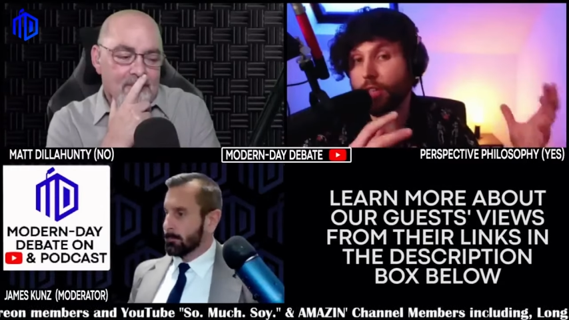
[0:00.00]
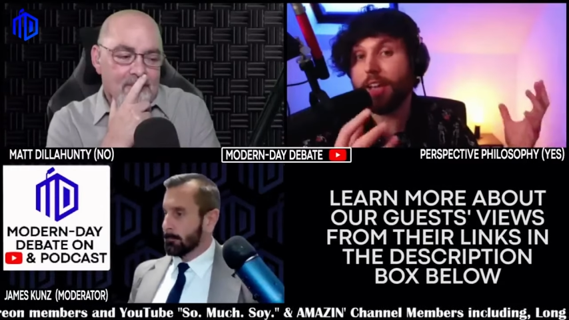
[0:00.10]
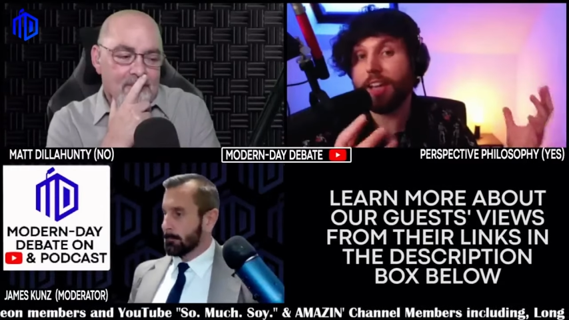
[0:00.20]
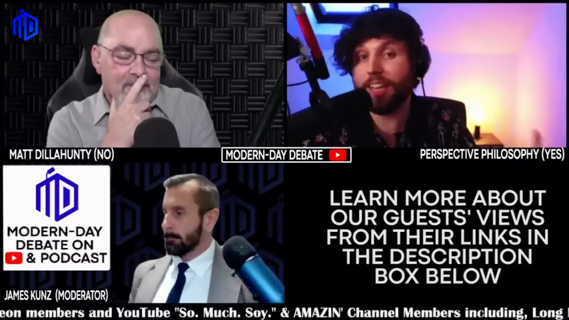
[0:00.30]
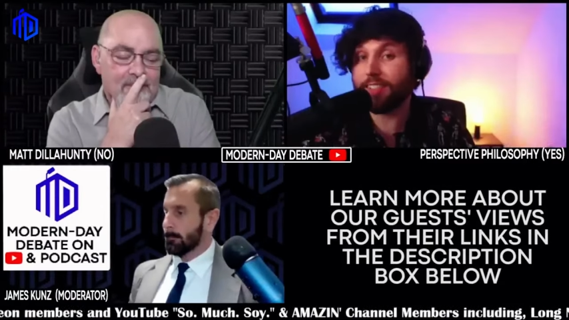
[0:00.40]

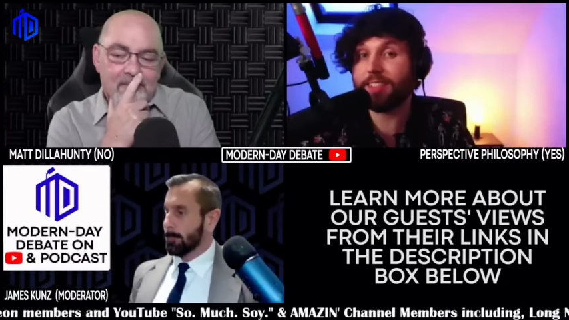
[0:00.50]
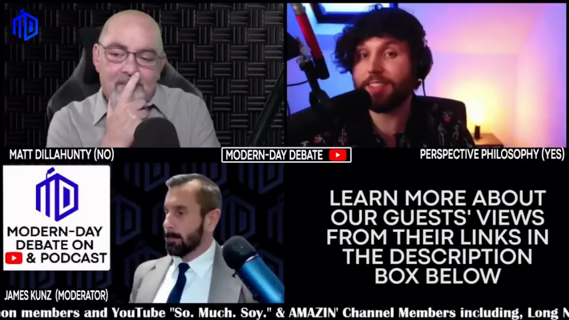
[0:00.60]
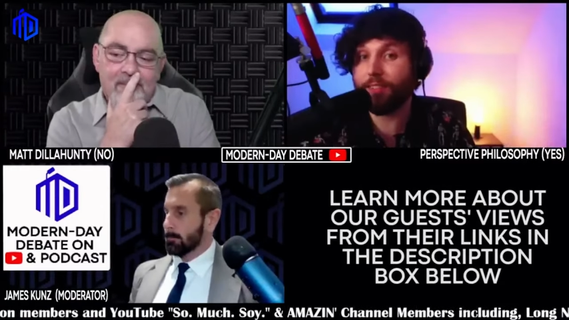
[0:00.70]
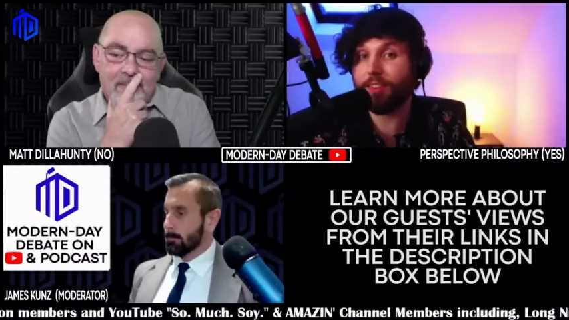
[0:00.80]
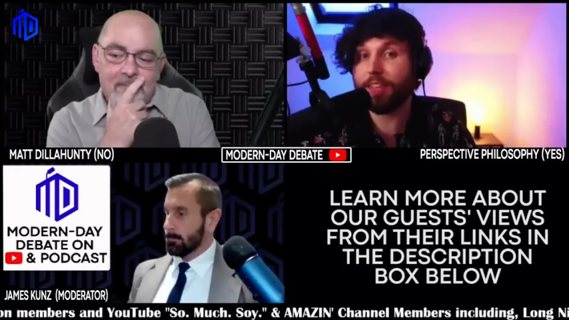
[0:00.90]

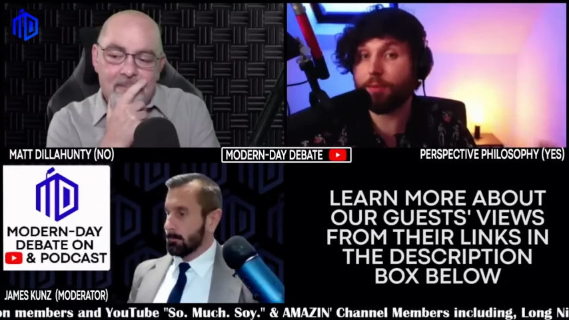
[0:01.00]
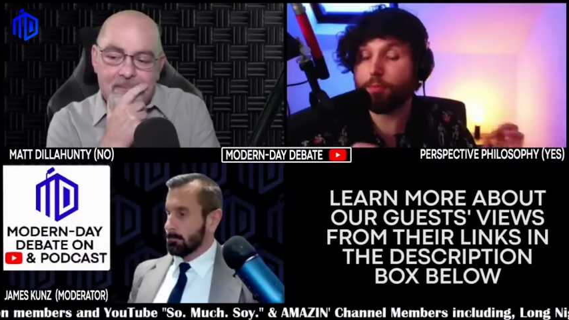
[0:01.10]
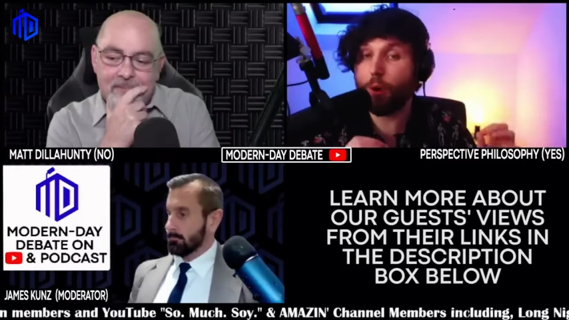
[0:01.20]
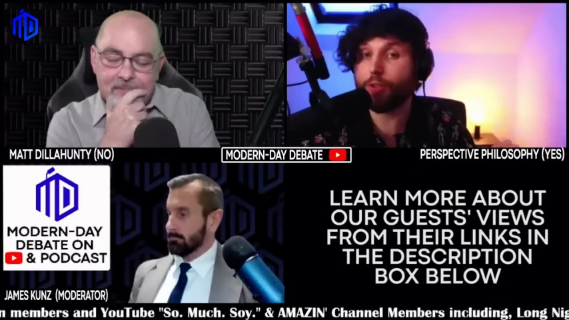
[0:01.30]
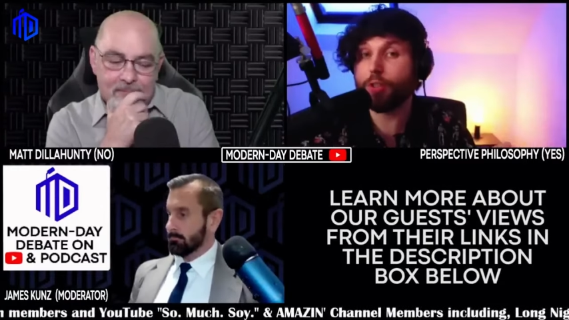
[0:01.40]
Speaker 1: necessarily
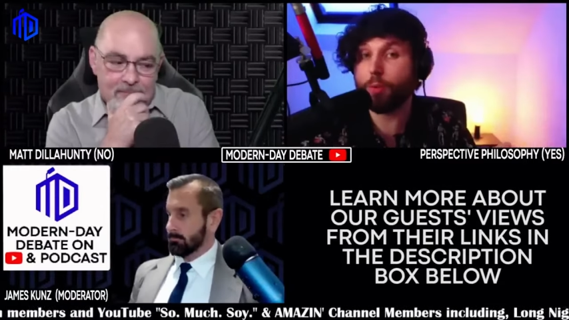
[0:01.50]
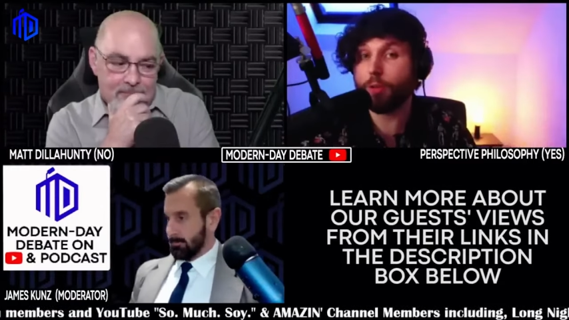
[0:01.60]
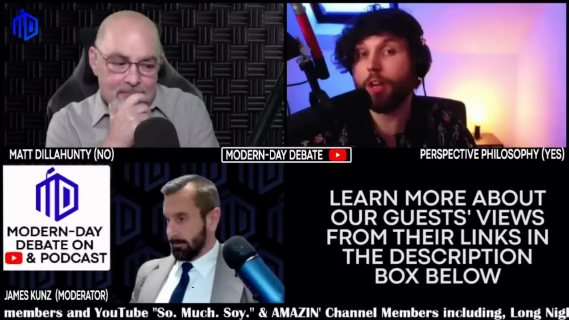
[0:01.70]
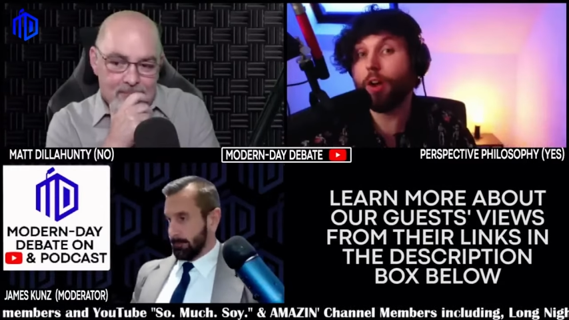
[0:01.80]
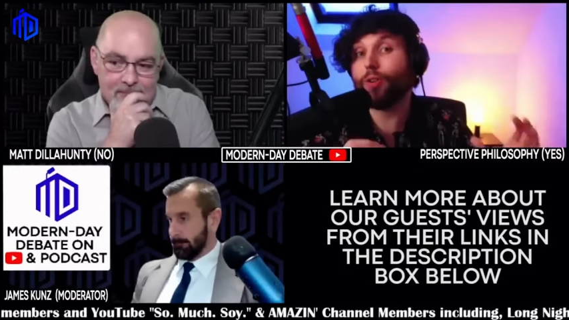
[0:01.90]
possible
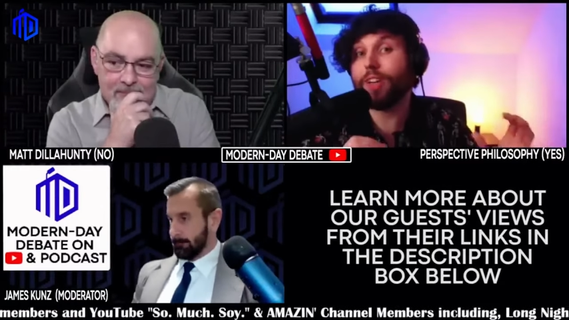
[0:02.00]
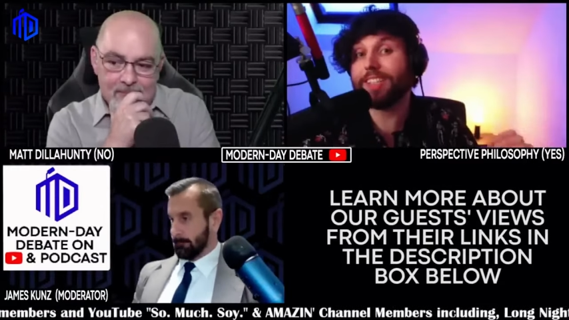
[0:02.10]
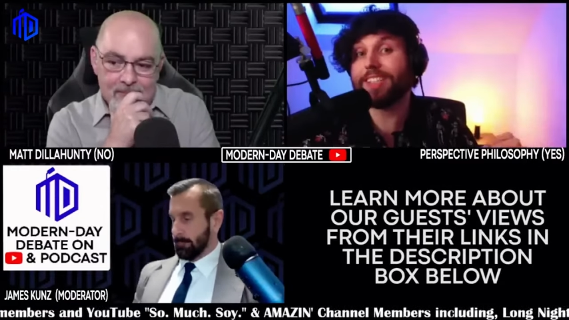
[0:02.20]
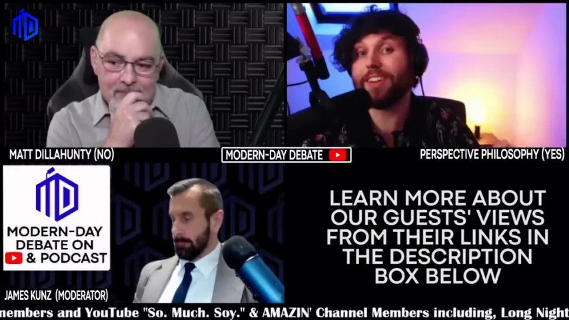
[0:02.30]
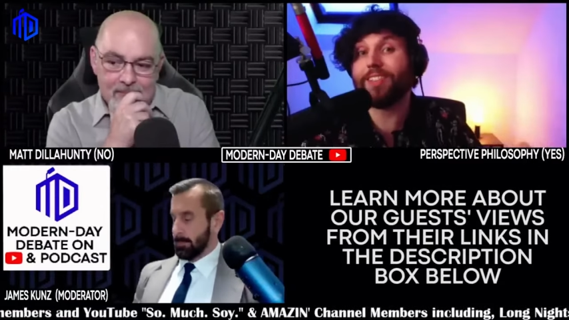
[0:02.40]
or
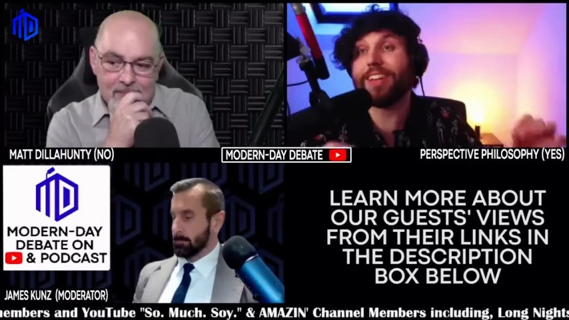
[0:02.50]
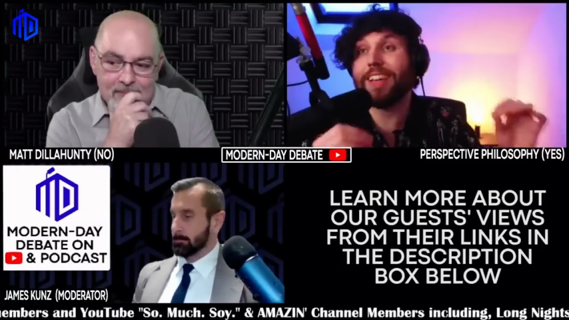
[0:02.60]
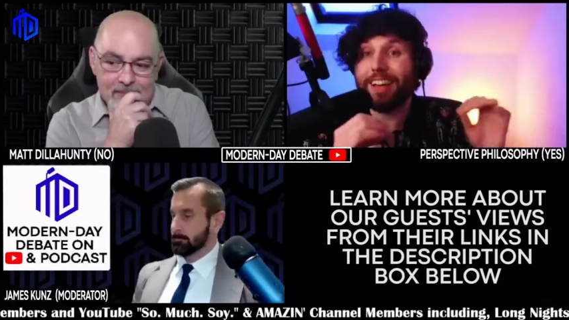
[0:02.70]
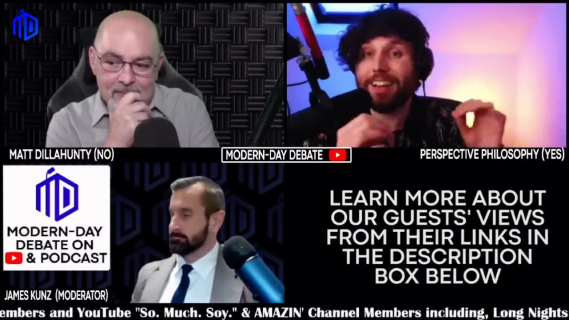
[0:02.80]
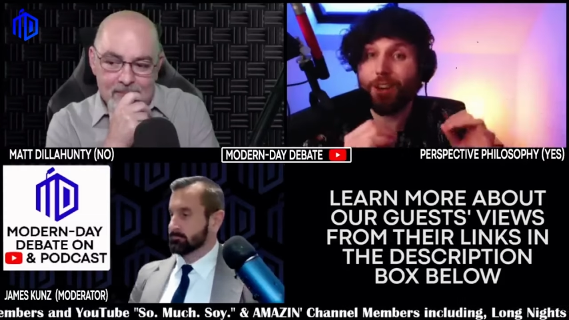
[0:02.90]
necessarily
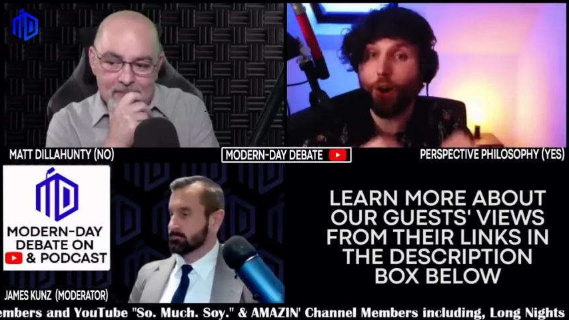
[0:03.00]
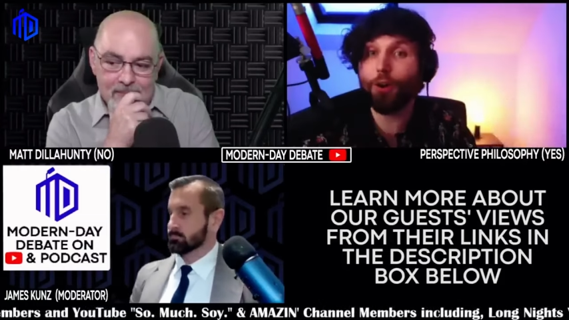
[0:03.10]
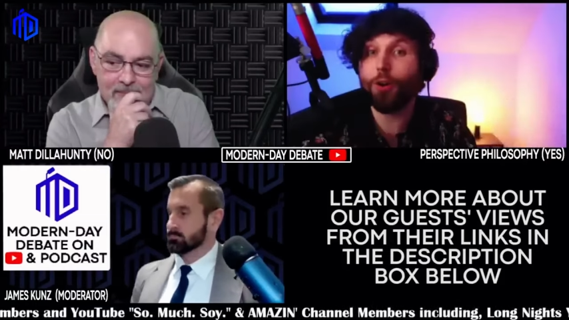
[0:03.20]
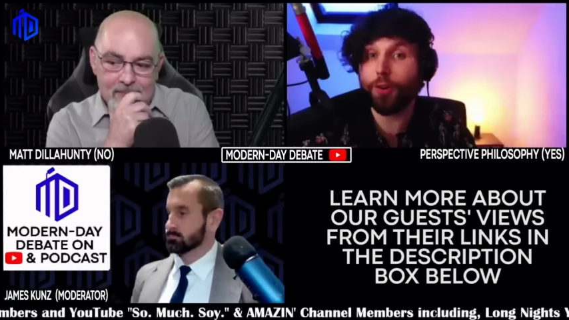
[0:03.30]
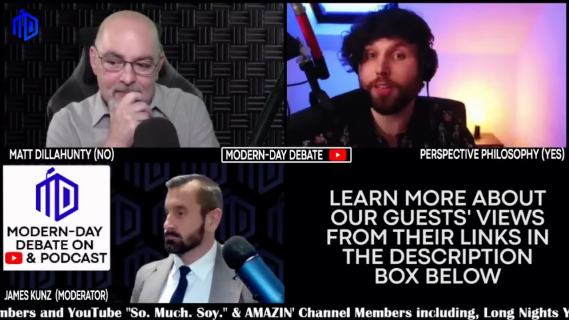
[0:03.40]

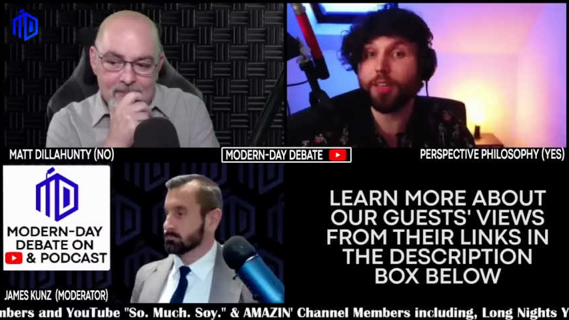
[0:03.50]
concrete,